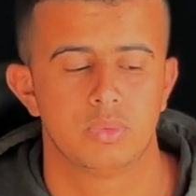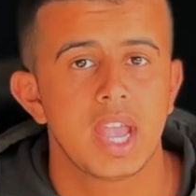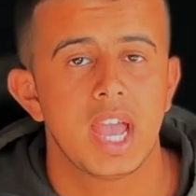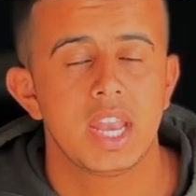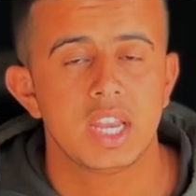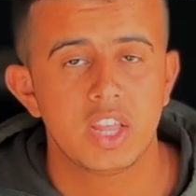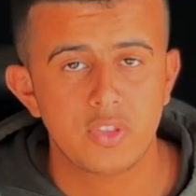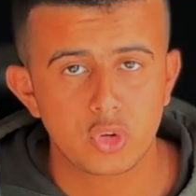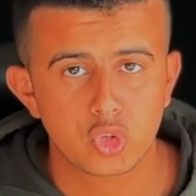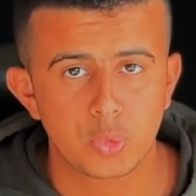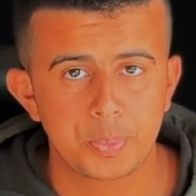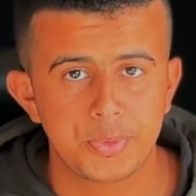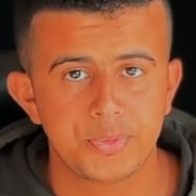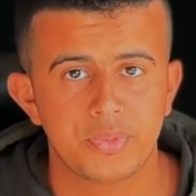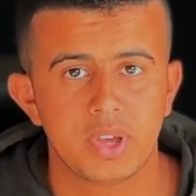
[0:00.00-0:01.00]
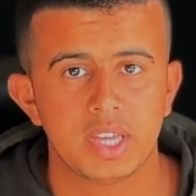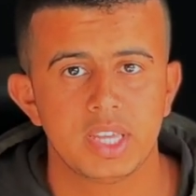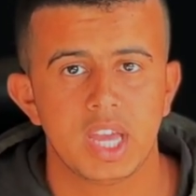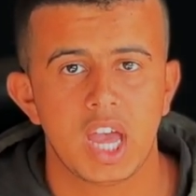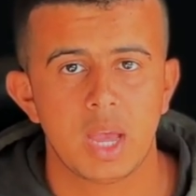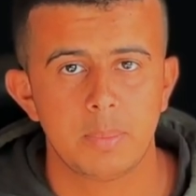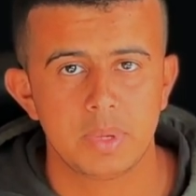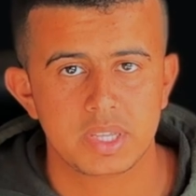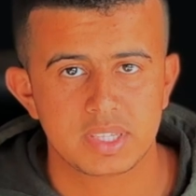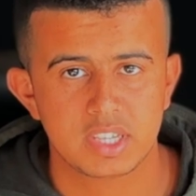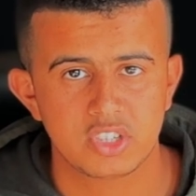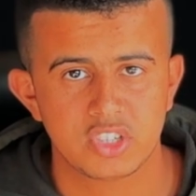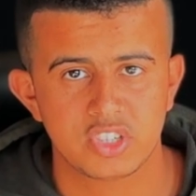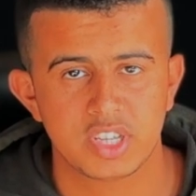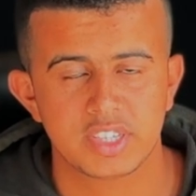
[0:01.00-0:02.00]
Another Shopify app
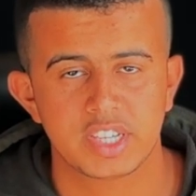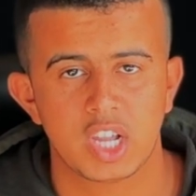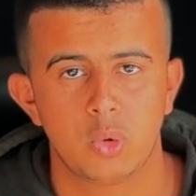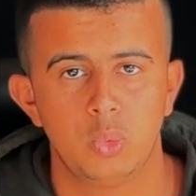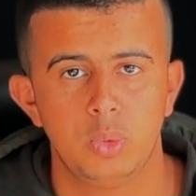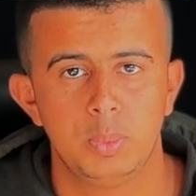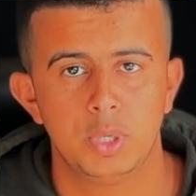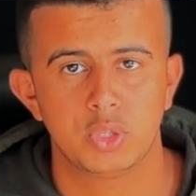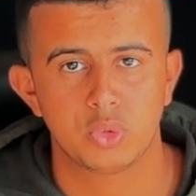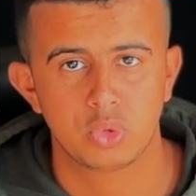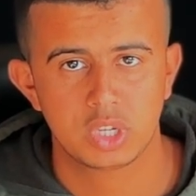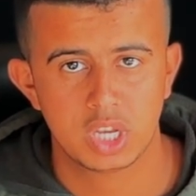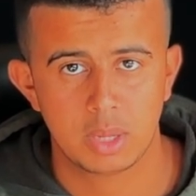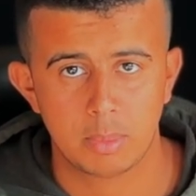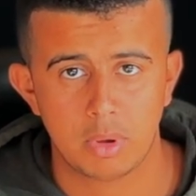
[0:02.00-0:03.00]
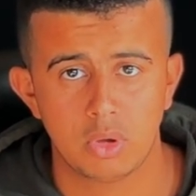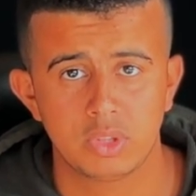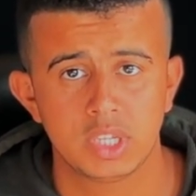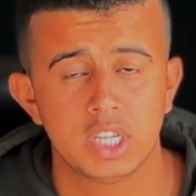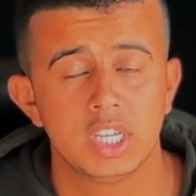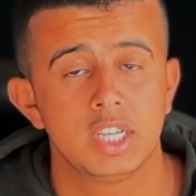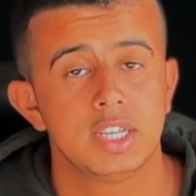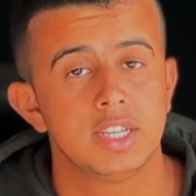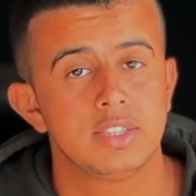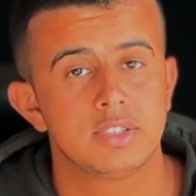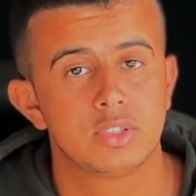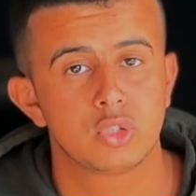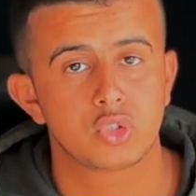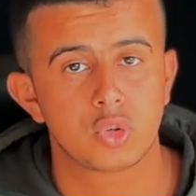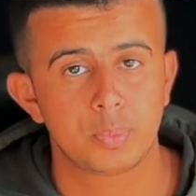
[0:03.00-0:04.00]
extension that I will be talking about is
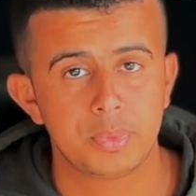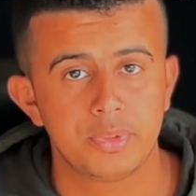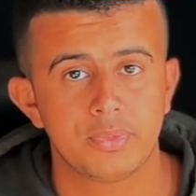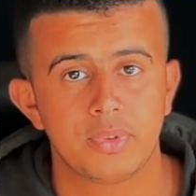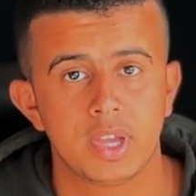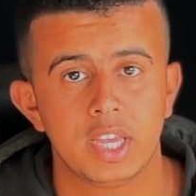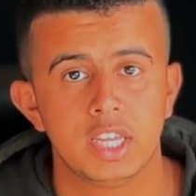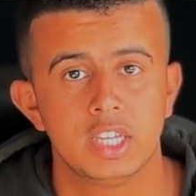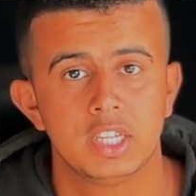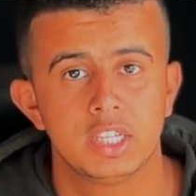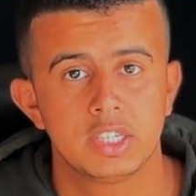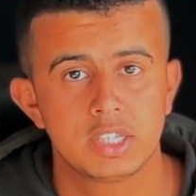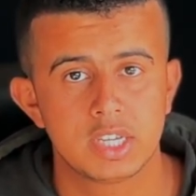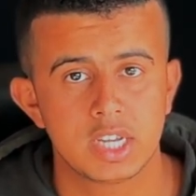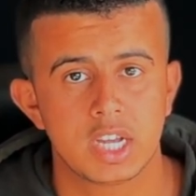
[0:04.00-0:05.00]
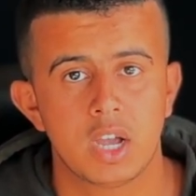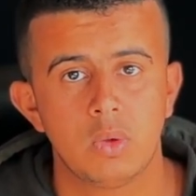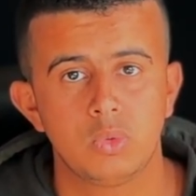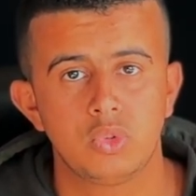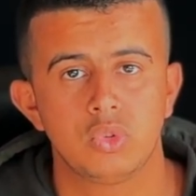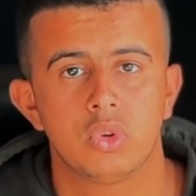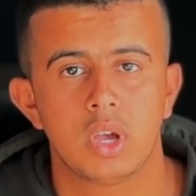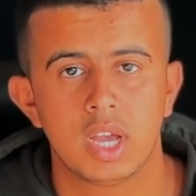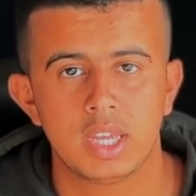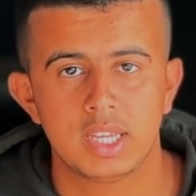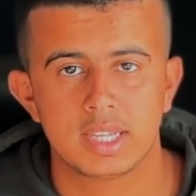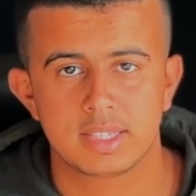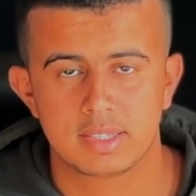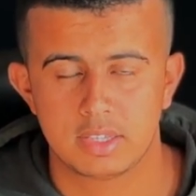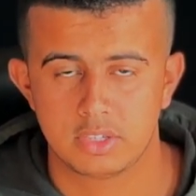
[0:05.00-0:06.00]
the Shopify Checkout UI
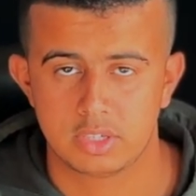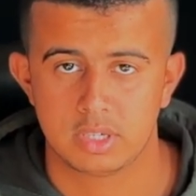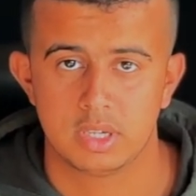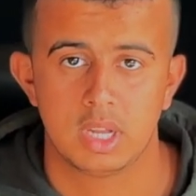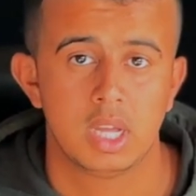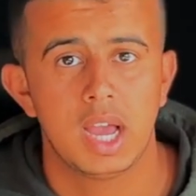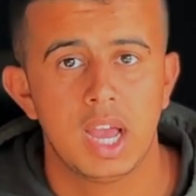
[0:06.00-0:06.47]
extension.